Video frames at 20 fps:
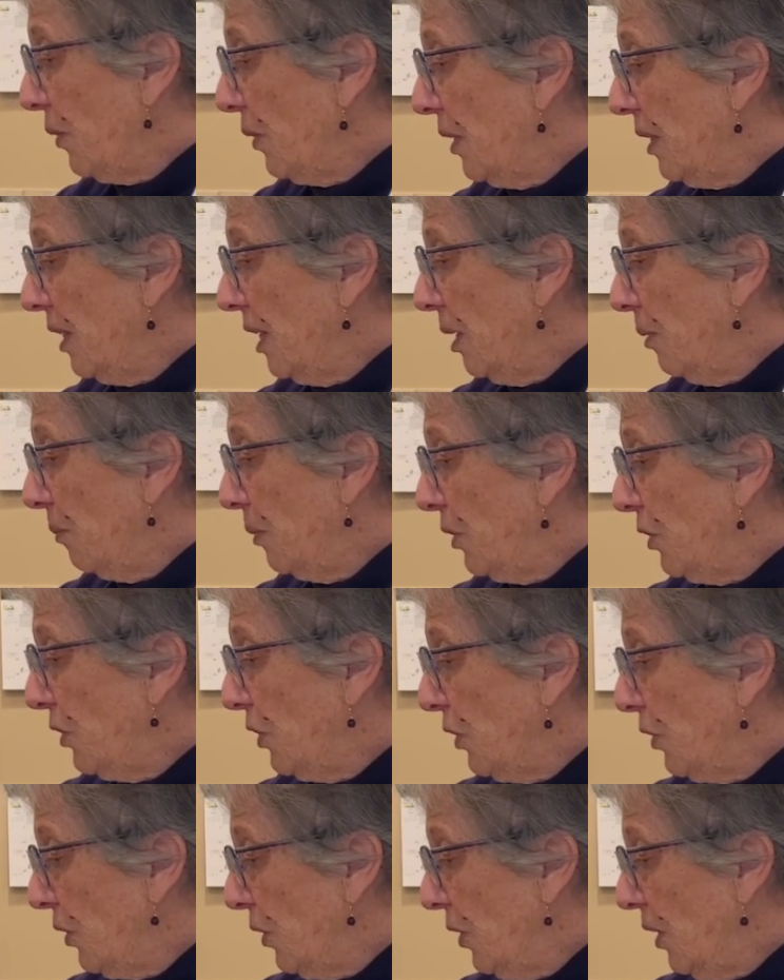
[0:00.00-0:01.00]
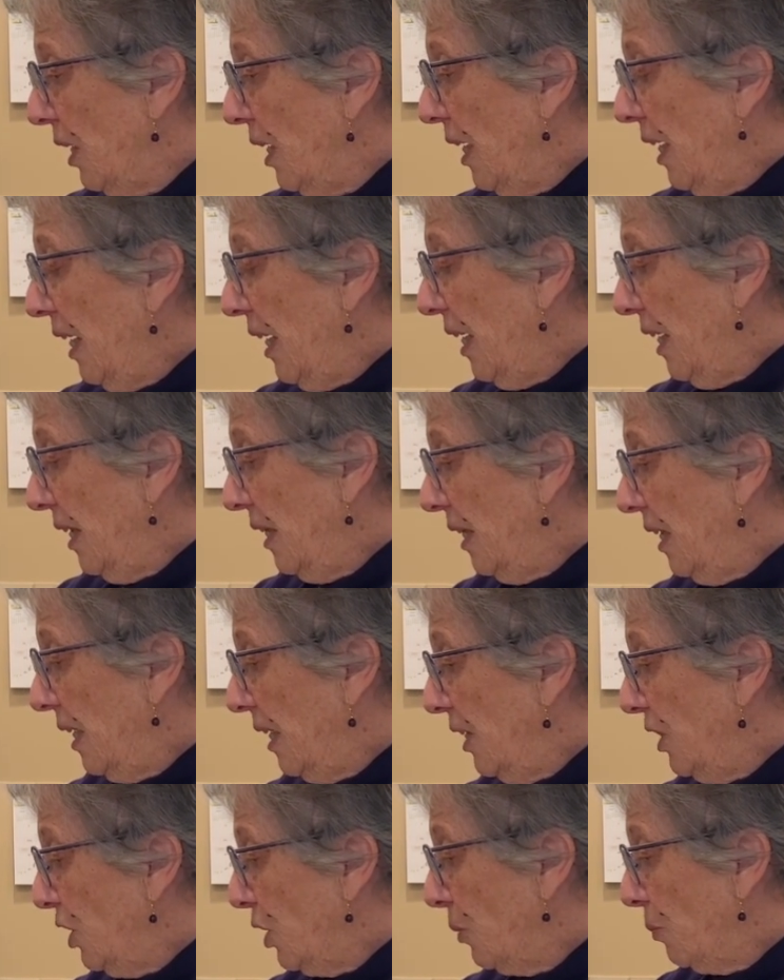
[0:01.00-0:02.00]
the temperature, and then
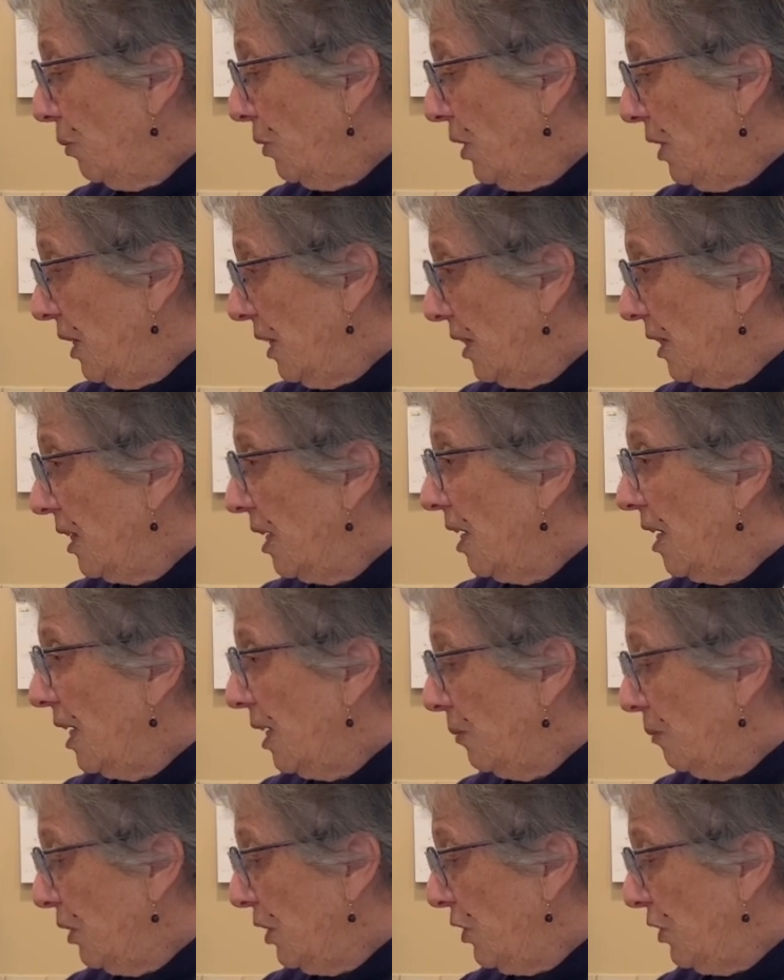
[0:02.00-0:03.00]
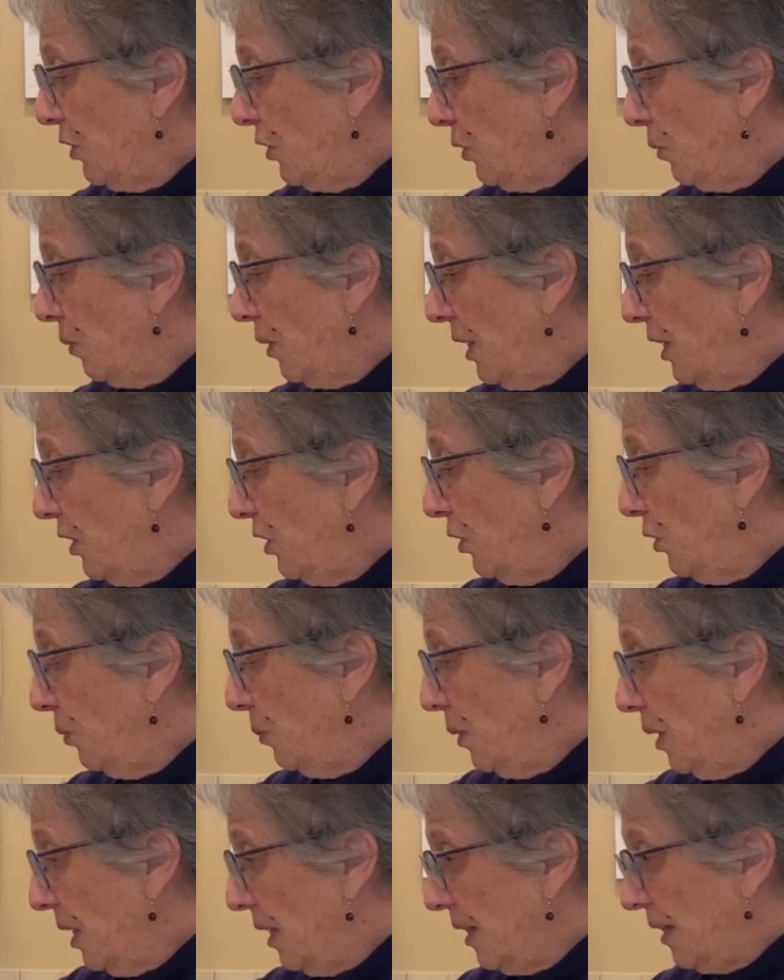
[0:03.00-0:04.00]
I just put in the time, which is 22
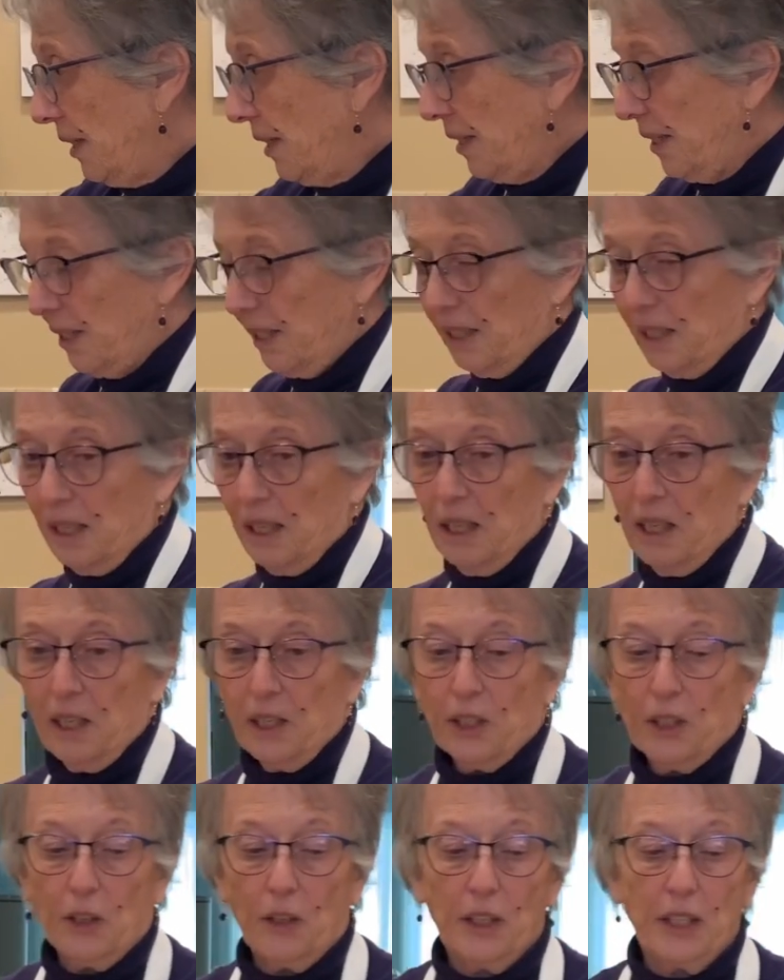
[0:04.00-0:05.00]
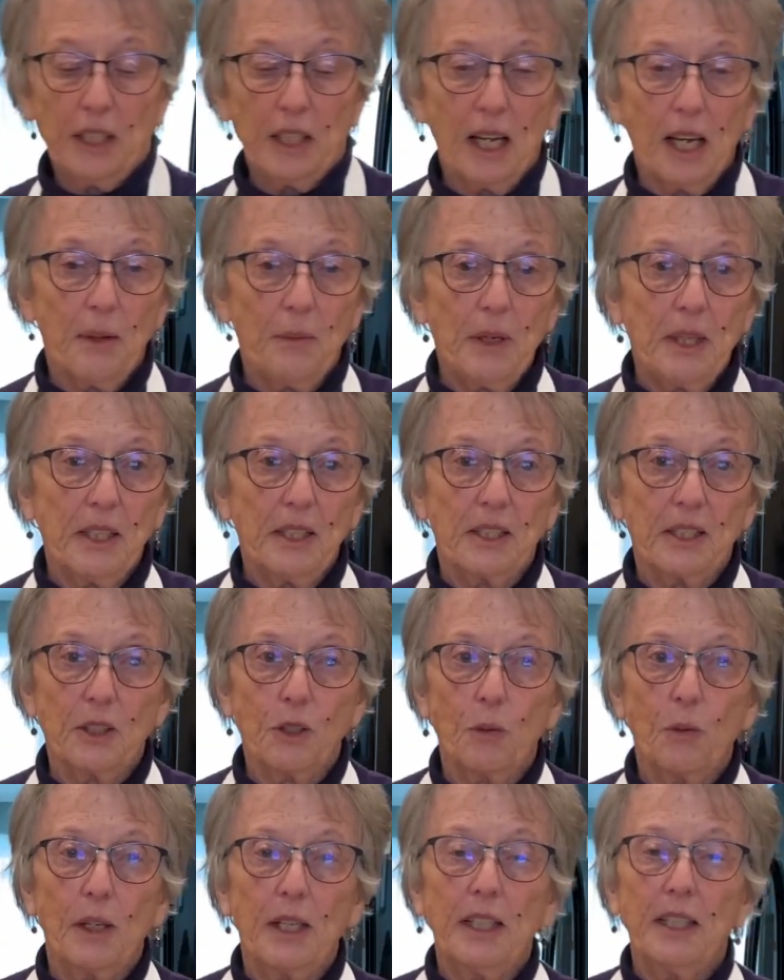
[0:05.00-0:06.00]
minutes. So the timing is
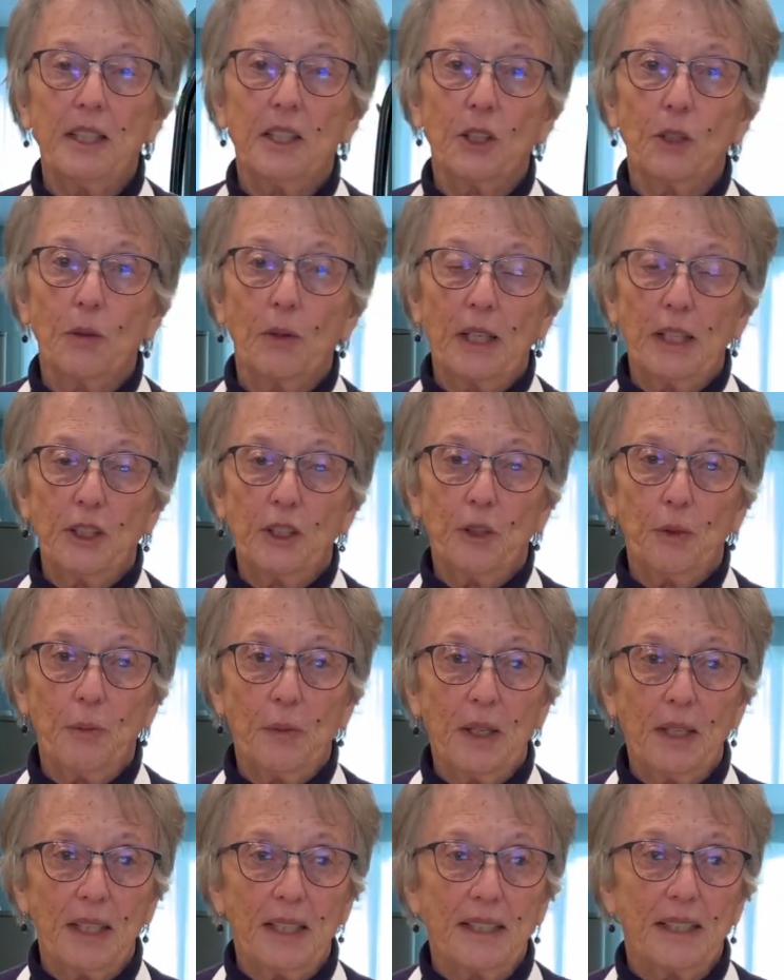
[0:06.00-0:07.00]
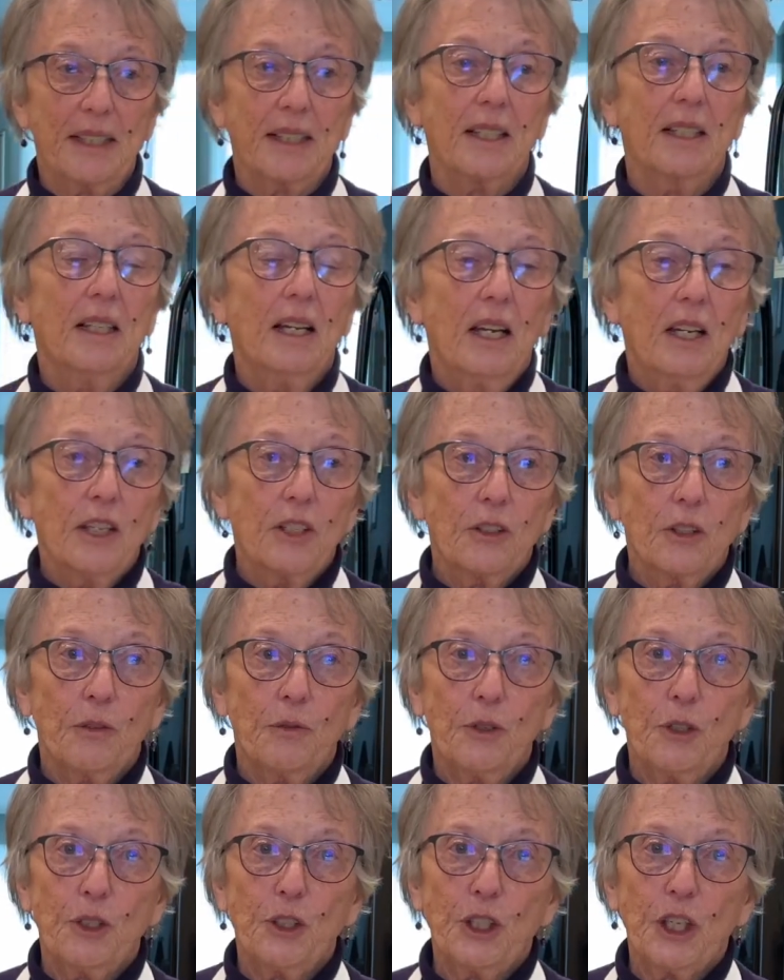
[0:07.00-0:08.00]
20 to 22 minutes. So if
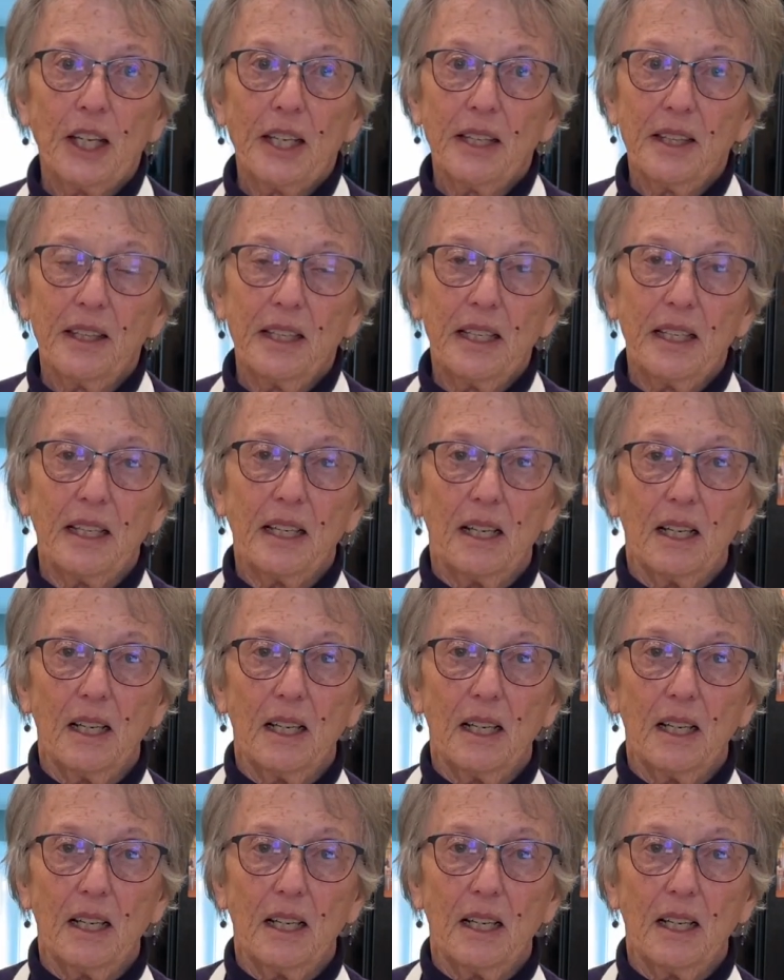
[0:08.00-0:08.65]
you check the